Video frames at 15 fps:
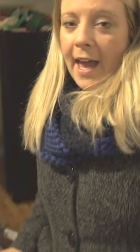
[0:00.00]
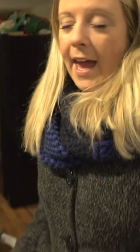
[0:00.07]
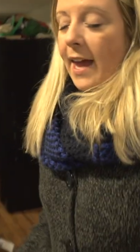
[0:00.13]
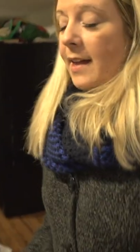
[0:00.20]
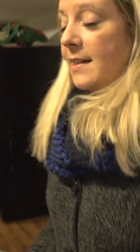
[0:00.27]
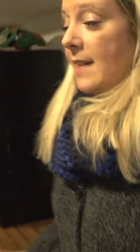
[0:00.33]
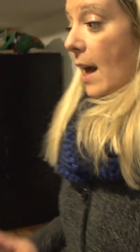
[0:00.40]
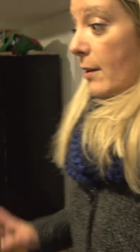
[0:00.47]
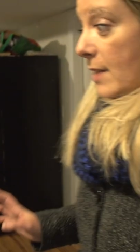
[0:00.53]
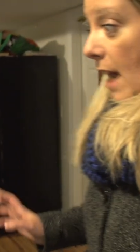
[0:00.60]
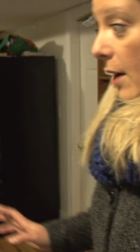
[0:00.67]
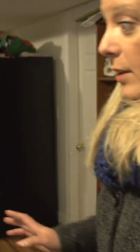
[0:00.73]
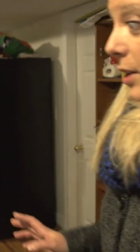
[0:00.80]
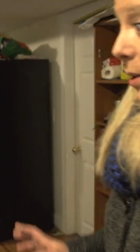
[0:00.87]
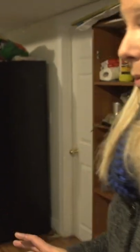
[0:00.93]
And now
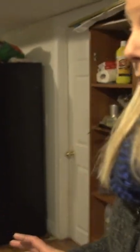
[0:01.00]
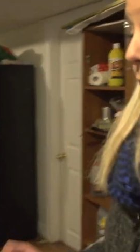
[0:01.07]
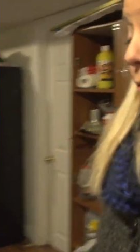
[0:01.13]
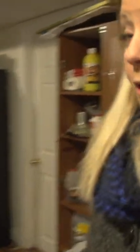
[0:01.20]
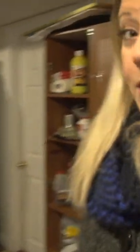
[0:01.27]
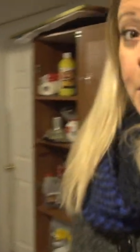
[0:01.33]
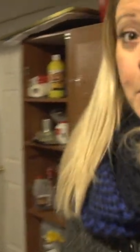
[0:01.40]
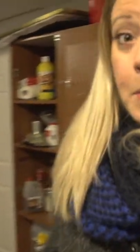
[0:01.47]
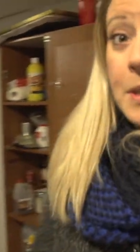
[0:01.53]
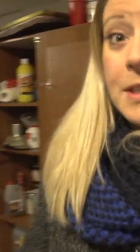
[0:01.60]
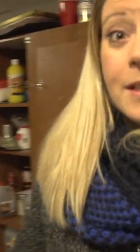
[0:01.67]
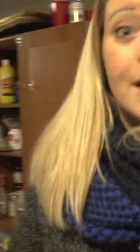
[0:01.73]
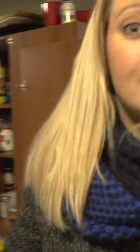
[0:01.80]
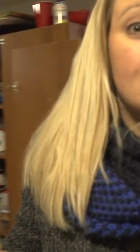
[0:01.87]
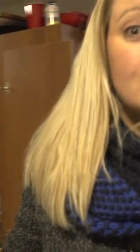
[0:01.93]
down here before there
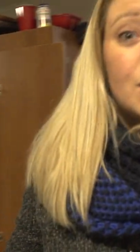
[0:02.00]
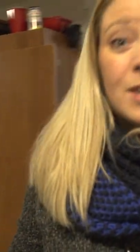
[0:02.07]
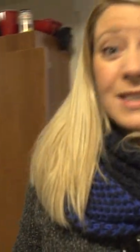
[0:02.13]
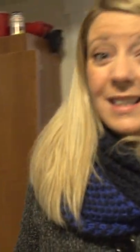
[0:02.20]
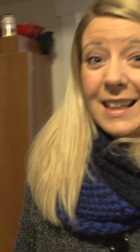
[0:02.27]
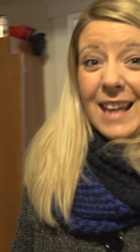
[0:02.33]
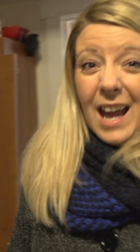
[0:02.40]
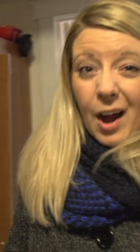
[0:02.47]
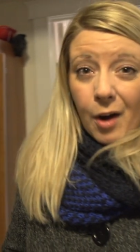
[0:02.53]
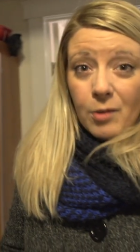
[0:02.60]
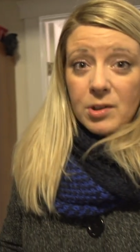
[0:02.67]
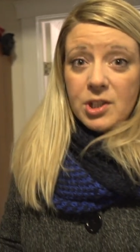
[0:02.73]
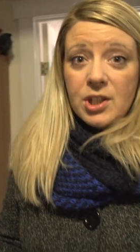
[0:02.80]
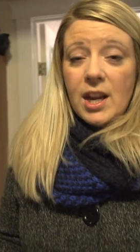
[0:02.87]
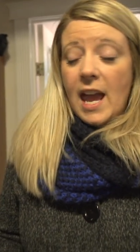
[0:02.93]
was just a
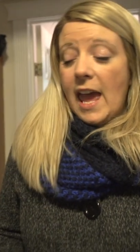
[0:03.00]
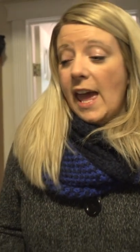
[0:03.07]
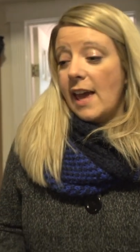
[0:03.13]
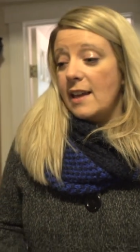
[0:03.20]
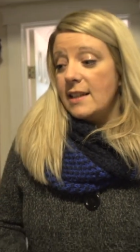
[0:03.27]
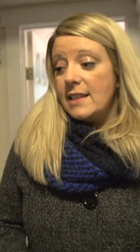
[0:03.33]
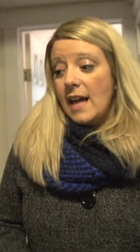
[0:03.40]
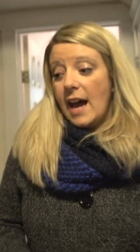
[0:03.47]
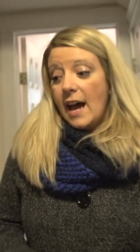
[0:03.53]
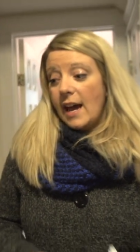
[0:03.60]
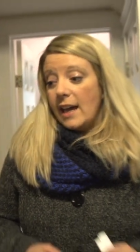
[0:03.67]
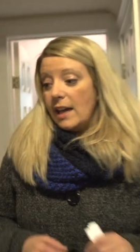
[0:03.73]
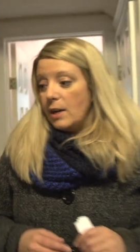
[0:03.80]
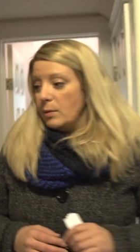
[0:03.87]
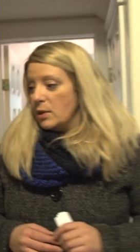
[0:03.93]
couch and
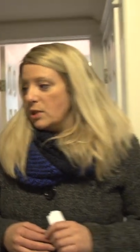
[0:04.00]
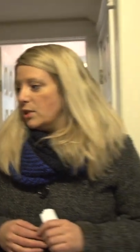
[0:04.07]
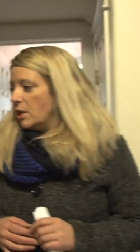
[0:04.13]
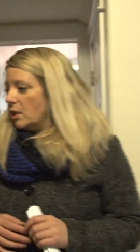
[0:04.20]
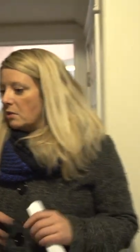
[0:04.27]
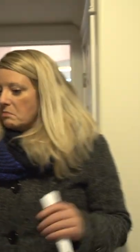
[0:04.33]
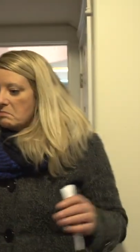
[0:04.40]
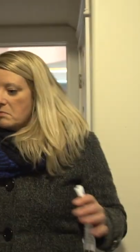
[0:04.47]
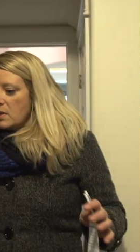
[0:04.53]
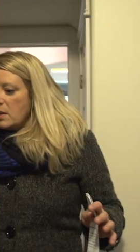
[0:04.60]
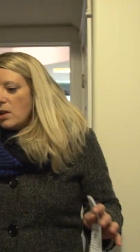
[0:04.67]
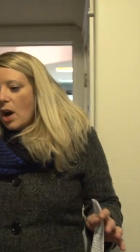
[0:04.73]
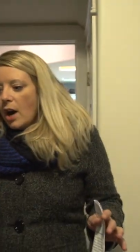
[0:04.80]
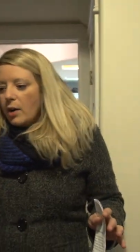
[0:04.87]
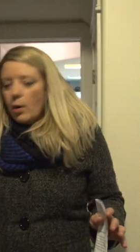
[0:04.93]
uh, it was, you know,
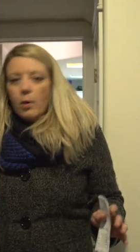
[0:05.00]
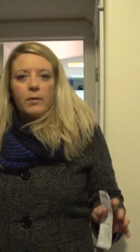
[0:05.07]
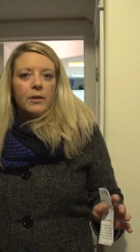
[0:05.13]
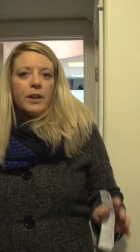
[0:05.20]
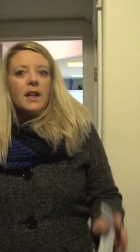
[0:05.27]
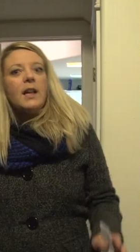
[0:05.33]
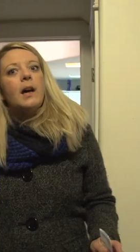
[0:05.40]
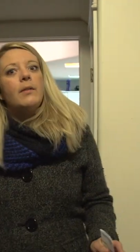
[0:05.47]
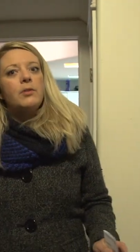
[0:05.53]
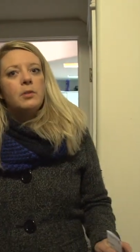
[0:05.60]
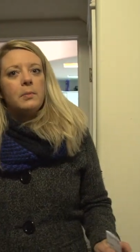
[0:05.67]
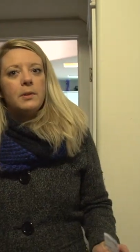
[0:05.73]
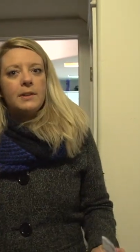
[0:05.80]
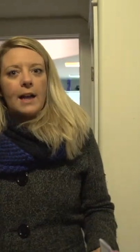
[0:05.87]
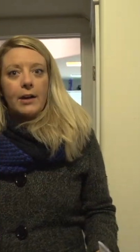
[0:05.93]
not overly
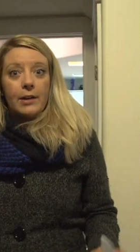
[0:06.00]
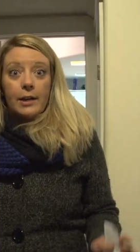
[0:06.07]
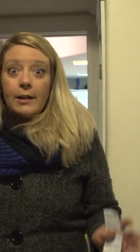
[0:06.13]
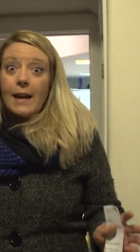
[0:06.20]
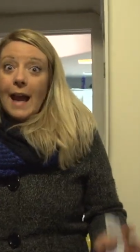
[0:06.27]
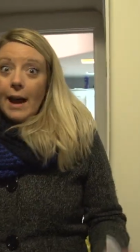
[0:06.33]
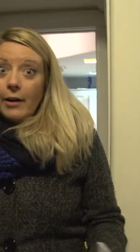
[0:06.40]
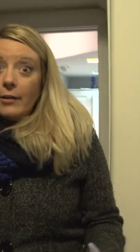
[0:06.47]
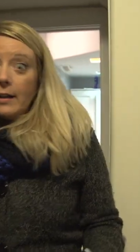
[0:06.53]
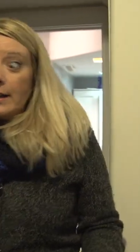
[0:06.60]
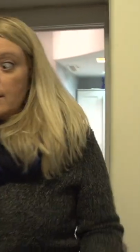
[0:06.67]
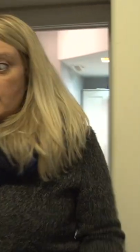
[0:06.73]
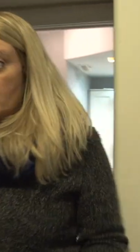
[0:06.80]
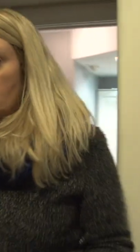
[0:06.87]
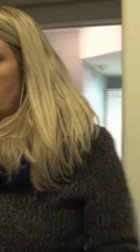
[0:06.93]
comfortable down here. Now
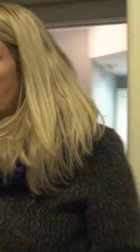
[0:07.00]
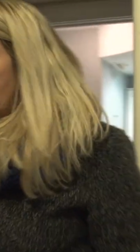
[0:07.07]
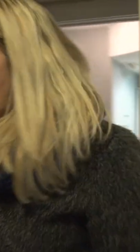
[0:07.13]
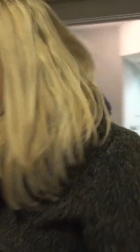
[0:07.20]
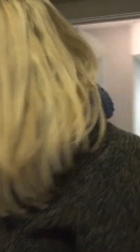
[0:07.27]
it totally